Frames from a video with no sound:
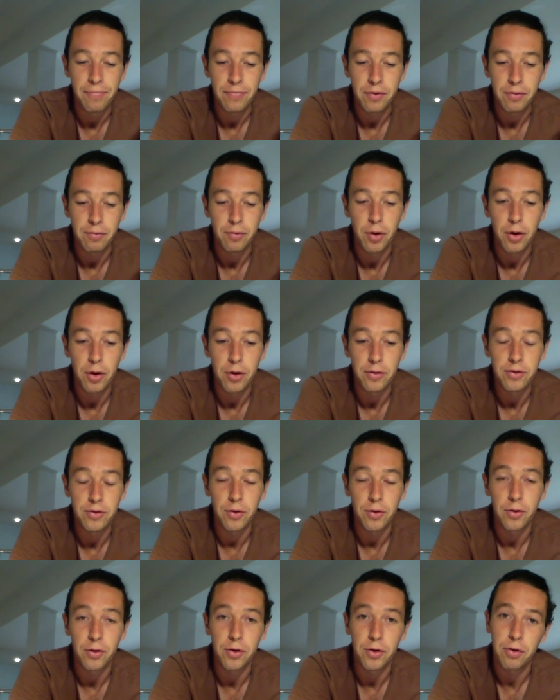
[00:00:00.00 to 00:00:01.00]
rose
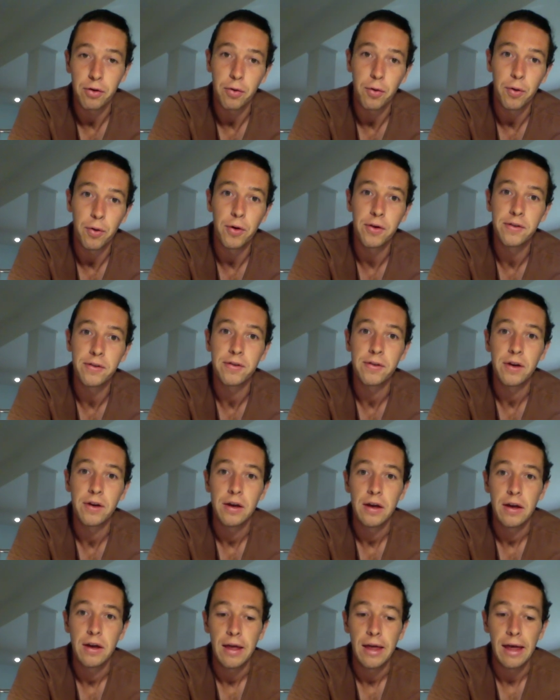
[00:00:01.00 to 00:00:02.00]
aura quartz,
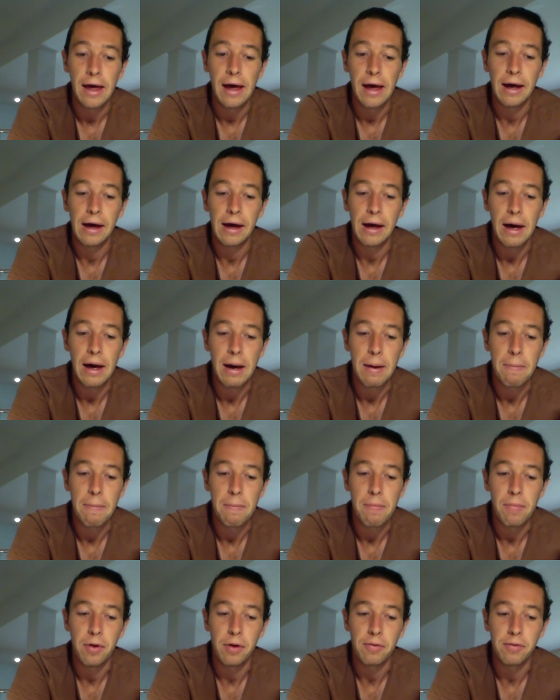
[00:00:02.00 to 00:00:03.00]

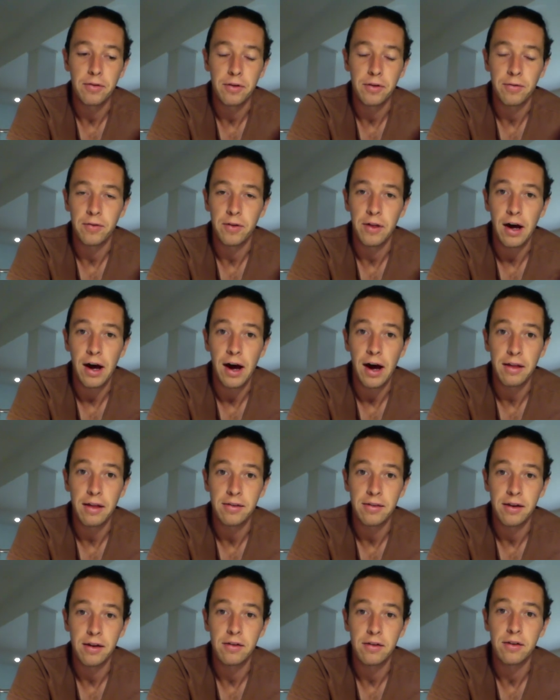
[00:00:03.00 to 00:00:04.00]
just for the
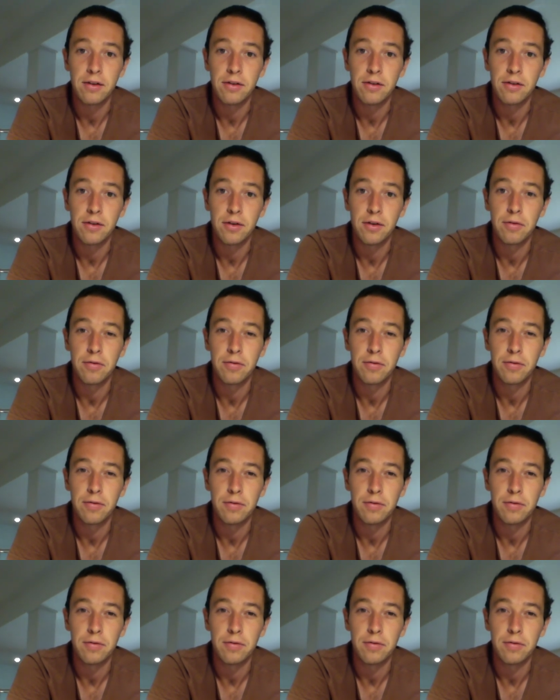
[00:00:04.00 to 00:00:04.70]
heart-centered sort of